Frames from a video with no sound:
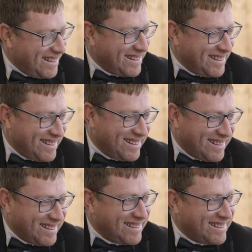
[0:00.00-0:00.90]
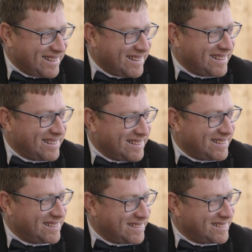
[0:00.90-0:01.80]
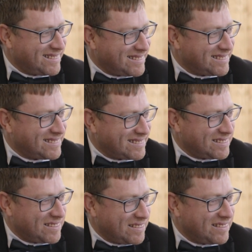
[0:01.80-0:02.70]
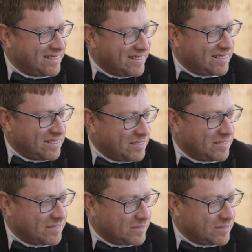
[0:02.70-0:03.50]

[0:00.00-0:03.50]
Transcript: This person isn't speaking.